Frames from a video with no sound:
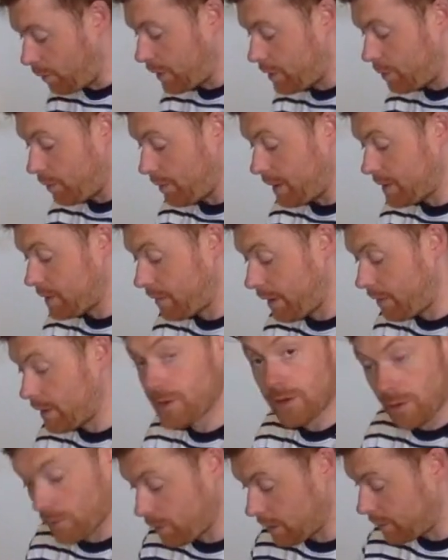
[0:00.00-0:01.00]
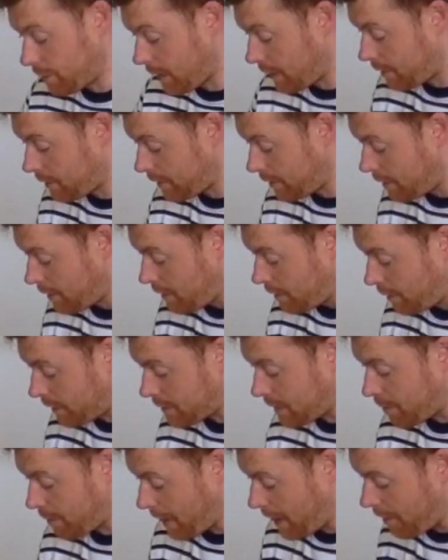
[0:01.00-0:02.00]
which will be very soon. We'll do that. Let's
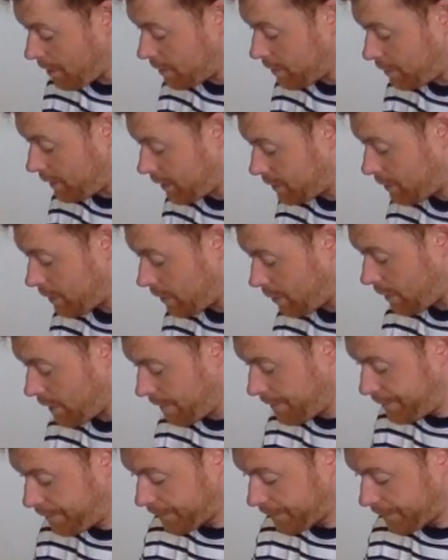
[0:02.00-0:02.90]
not prepare and do that straight away.